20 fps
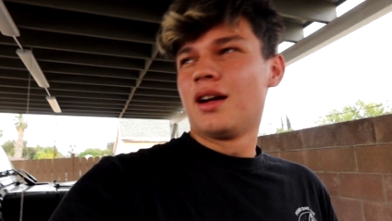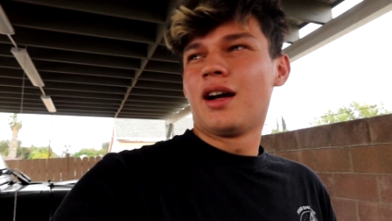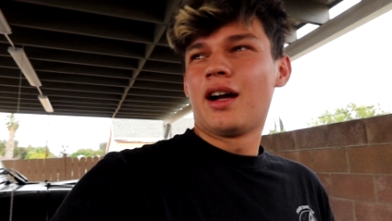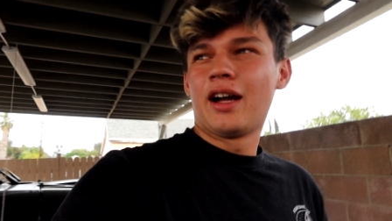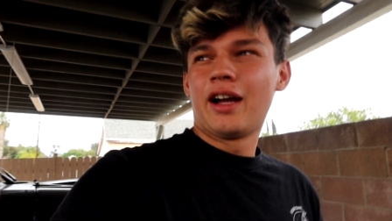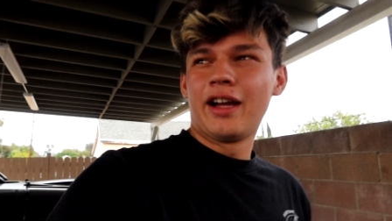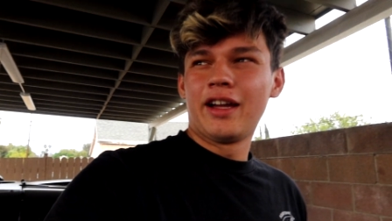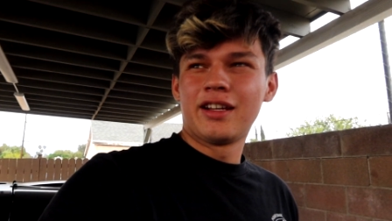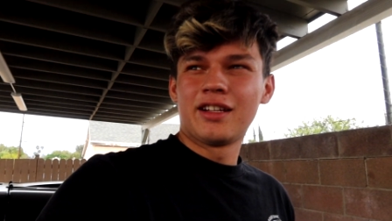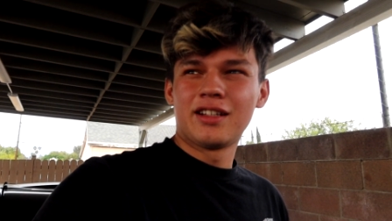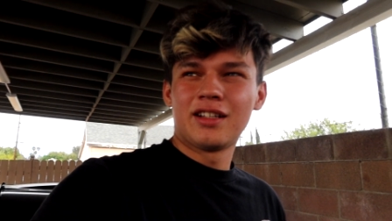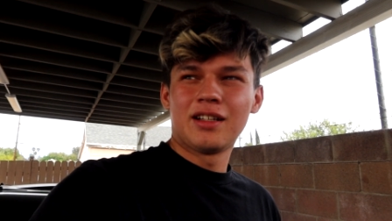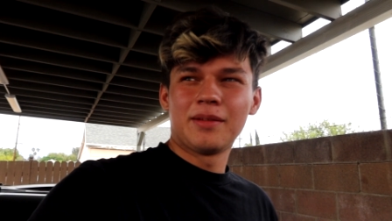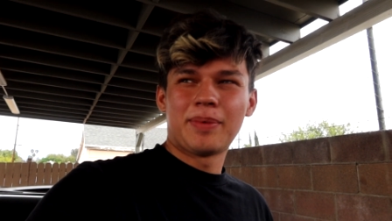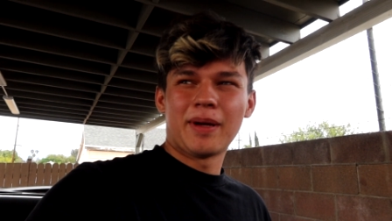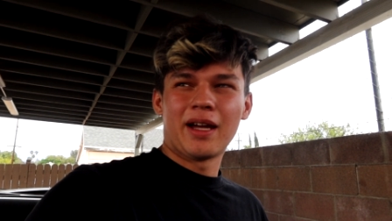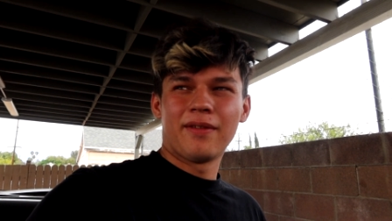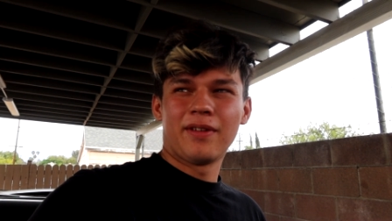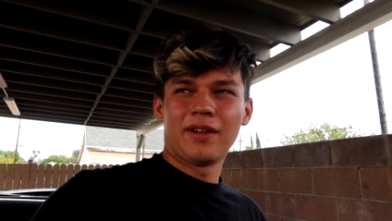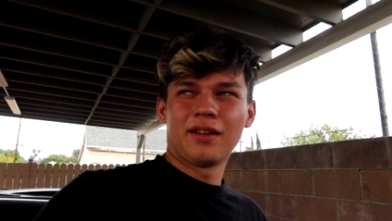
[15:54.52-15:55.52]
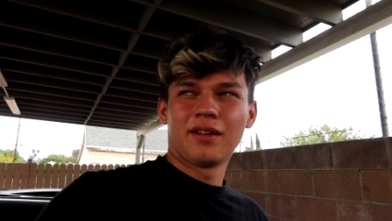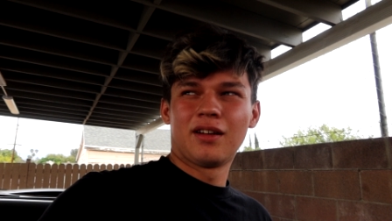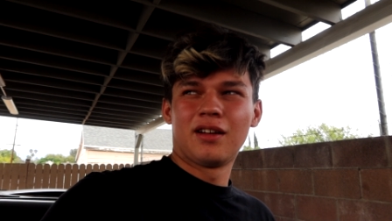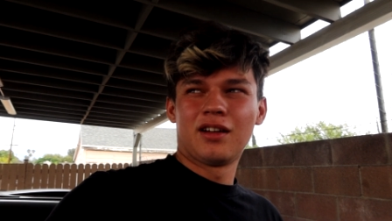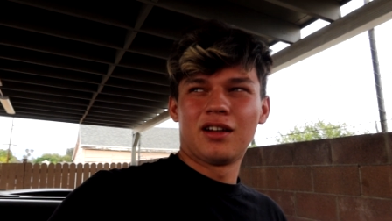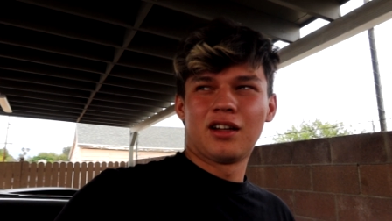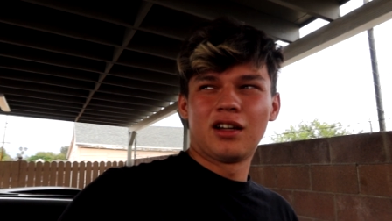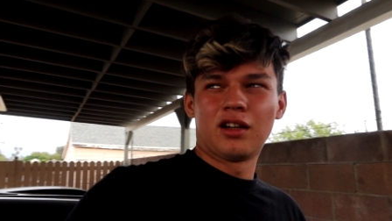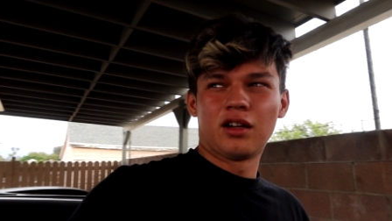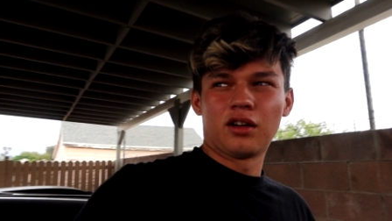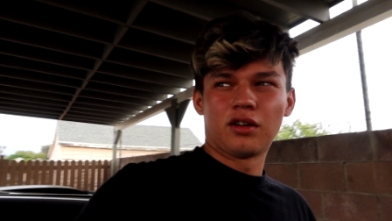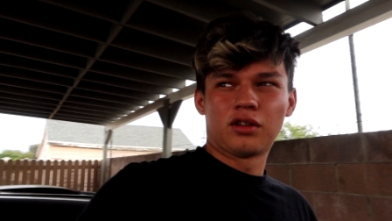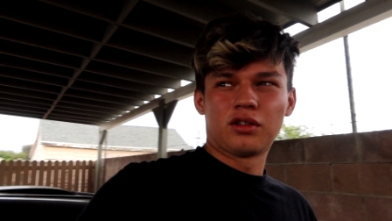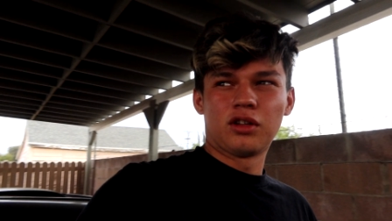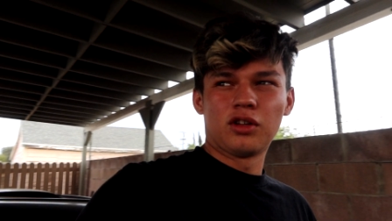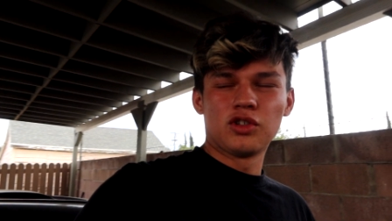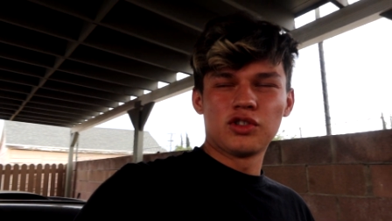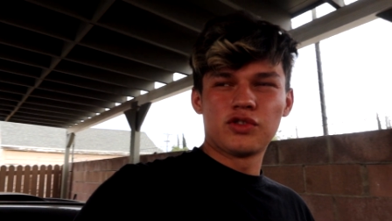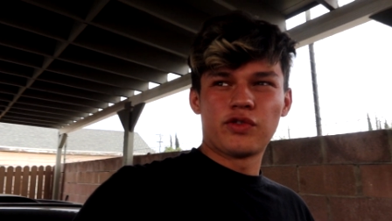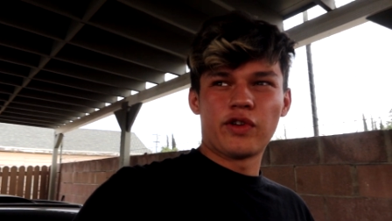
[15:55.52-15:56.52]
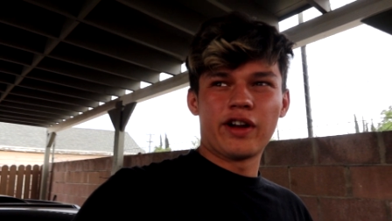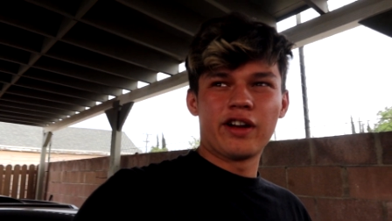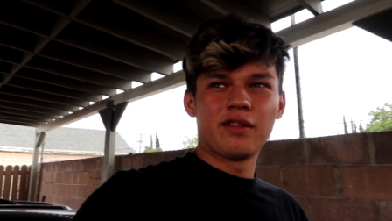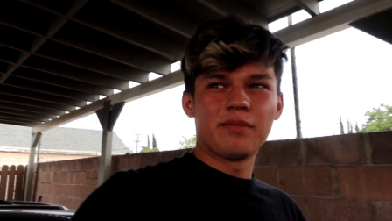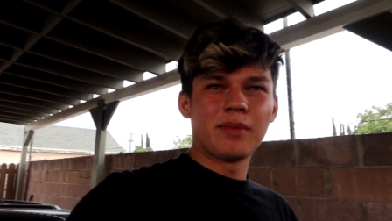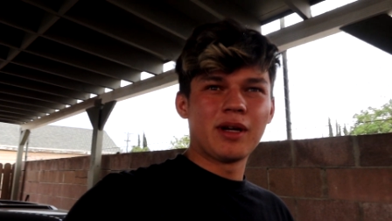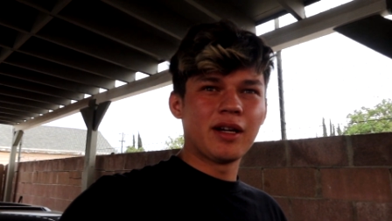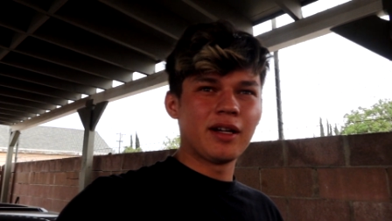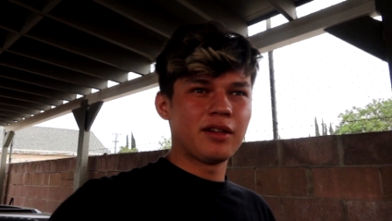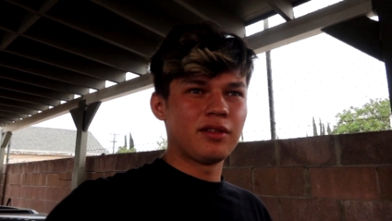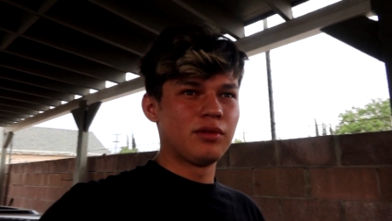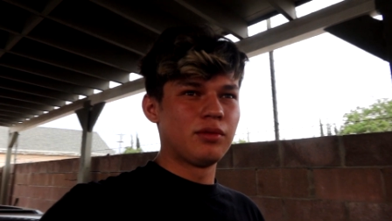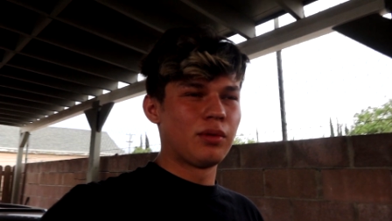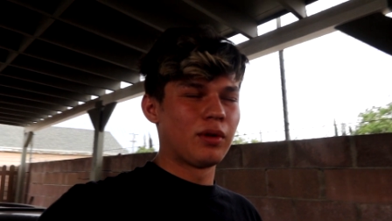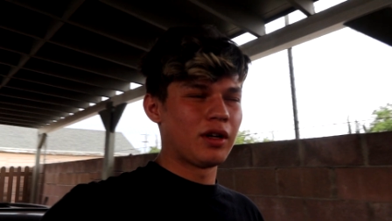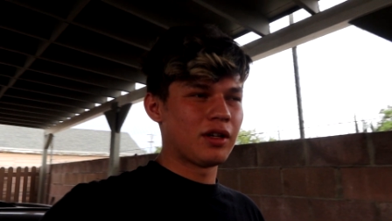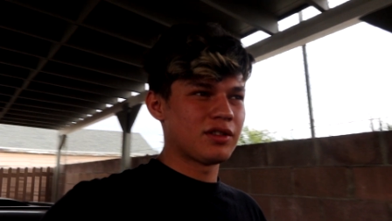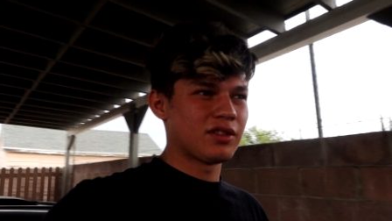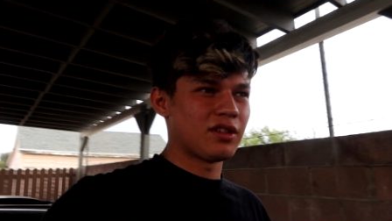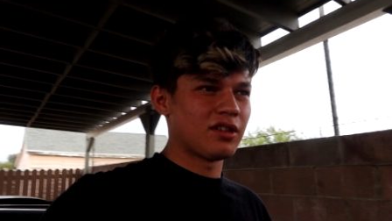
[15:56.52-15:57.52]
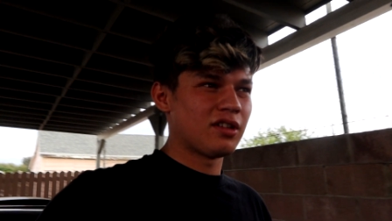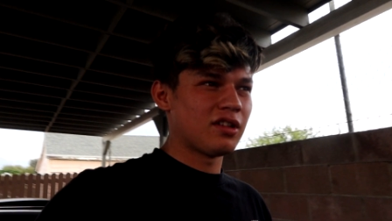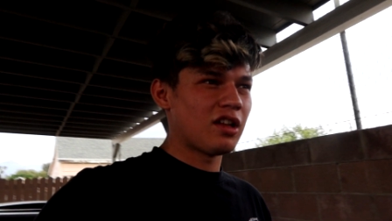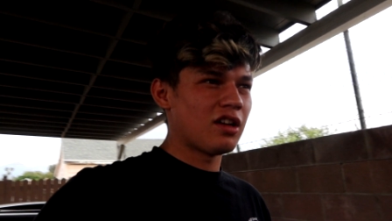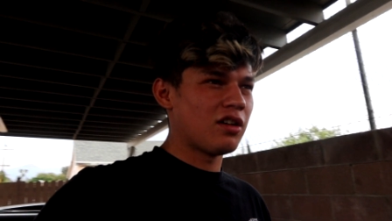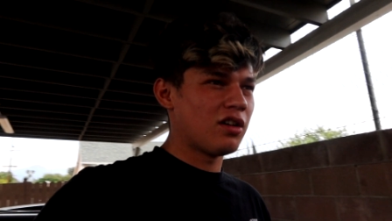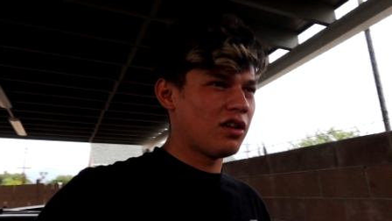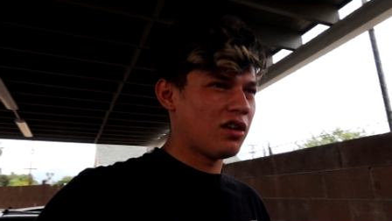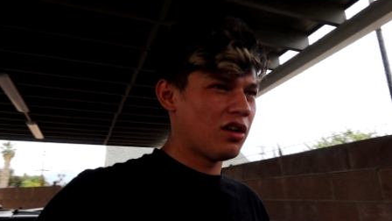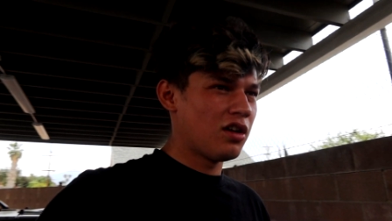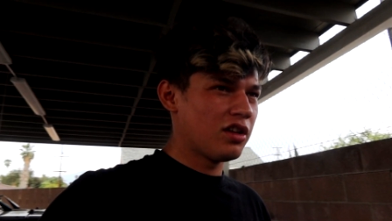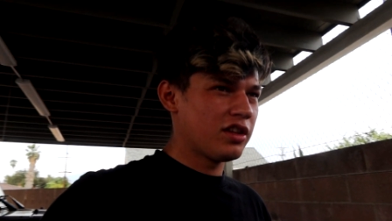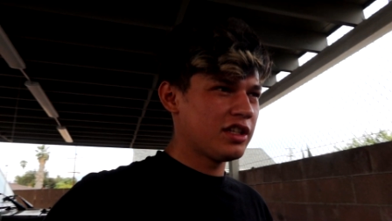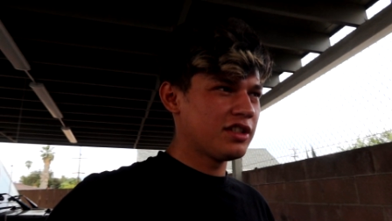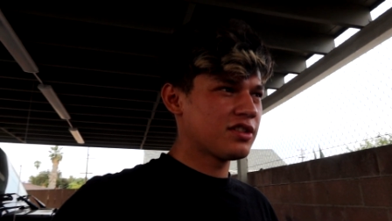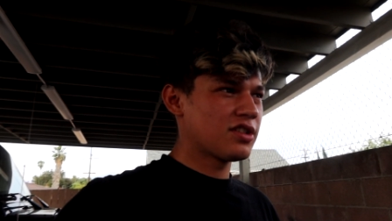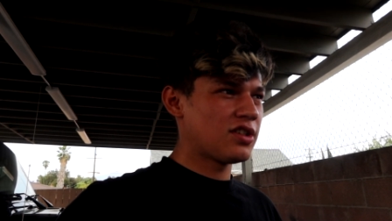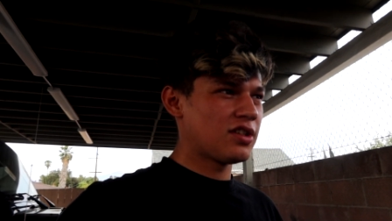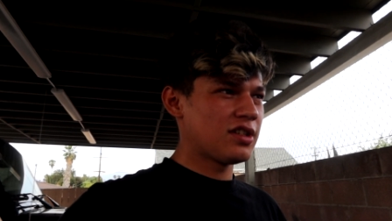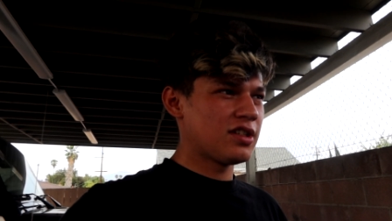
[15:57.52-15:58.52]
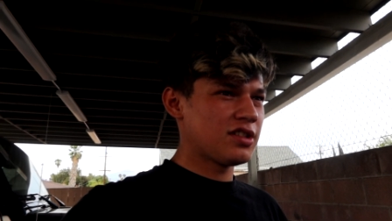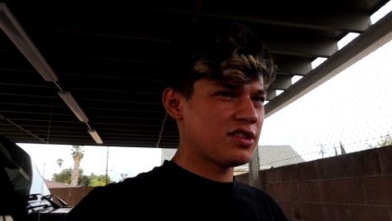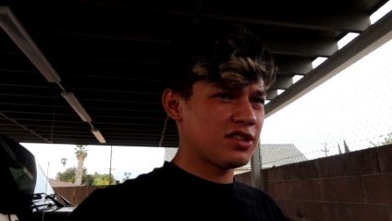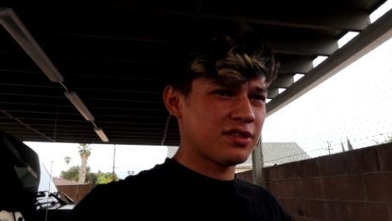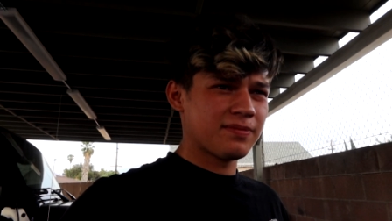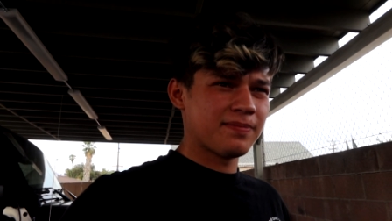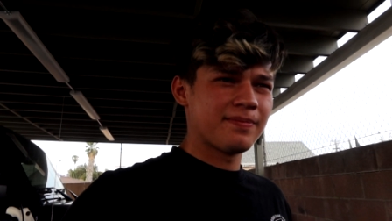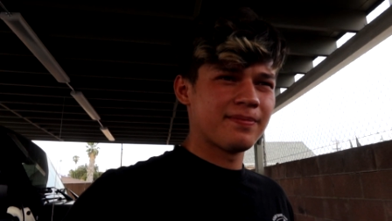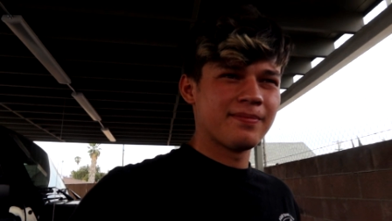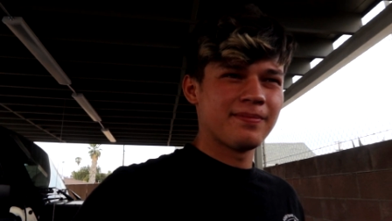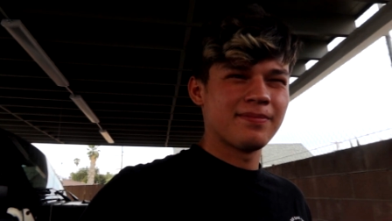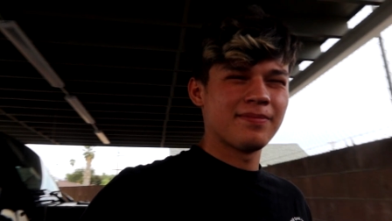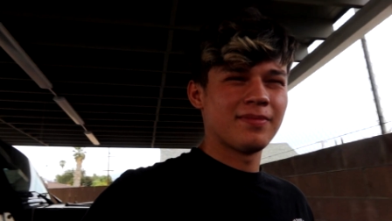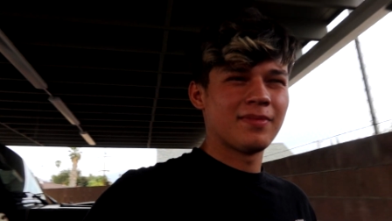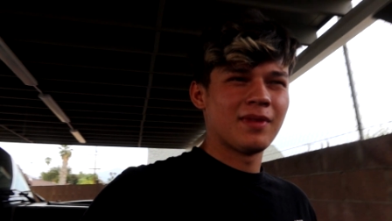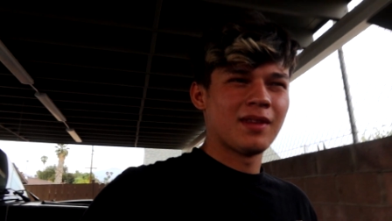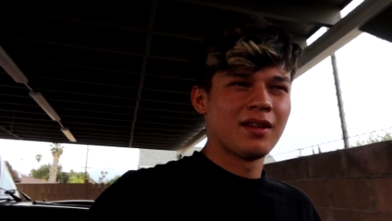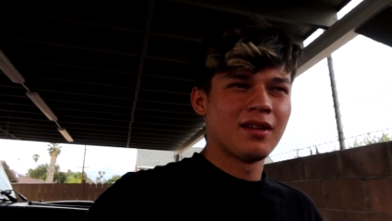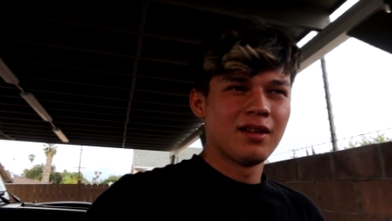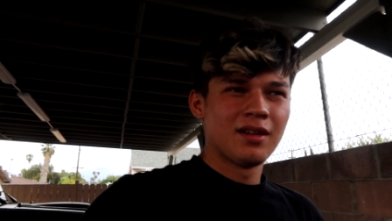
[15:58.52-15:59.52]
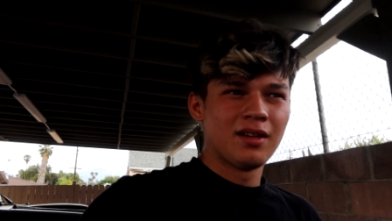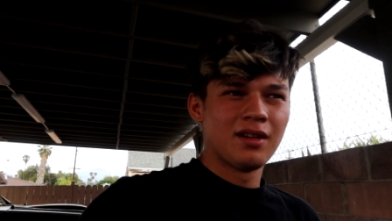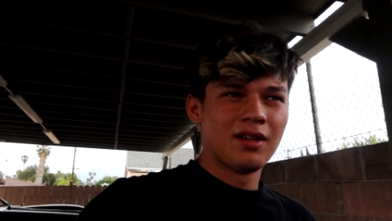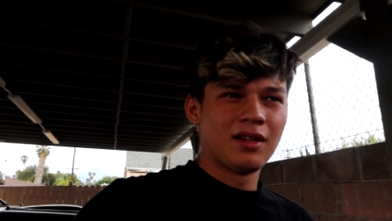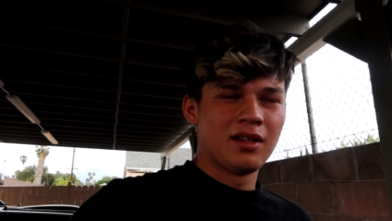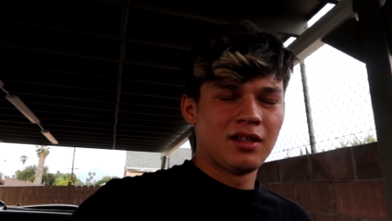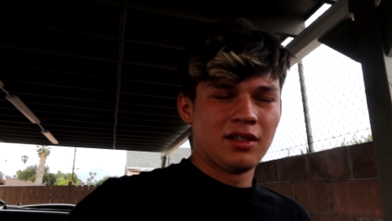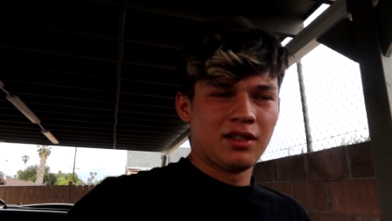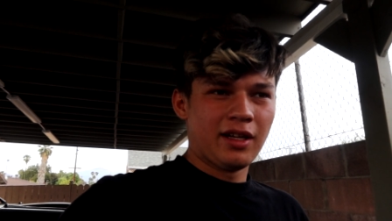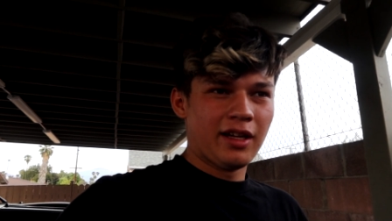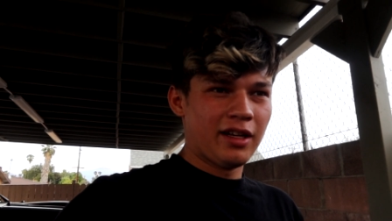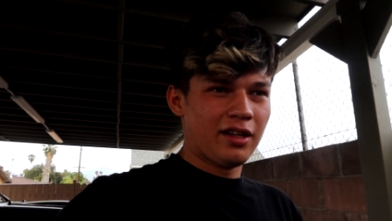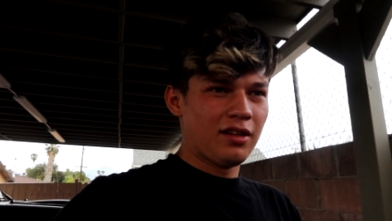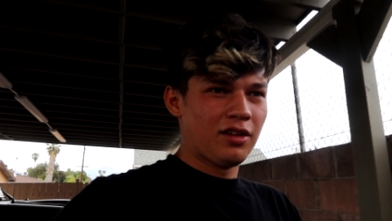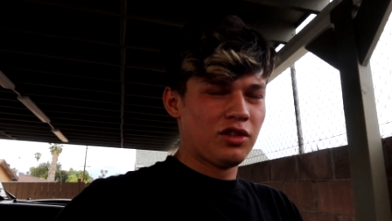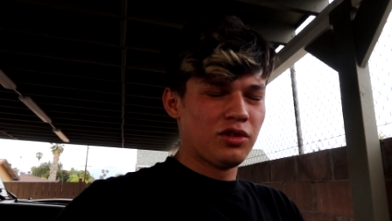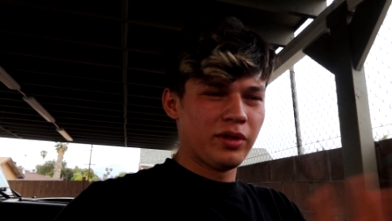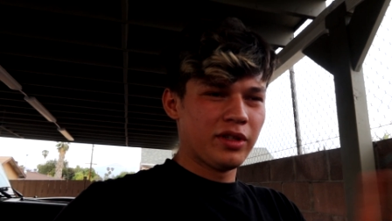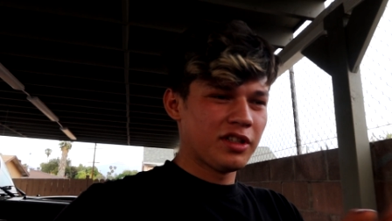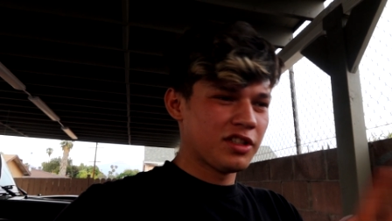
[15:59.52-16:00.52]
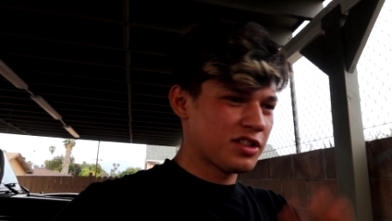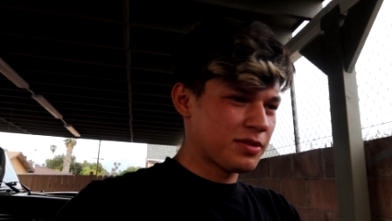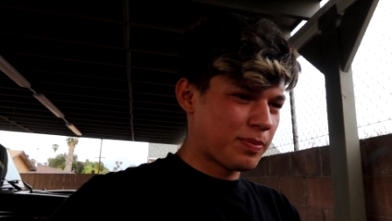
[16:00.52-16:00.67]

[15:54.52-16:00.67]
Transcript: I ended up having a close friend of mine who works on all these cars and doing the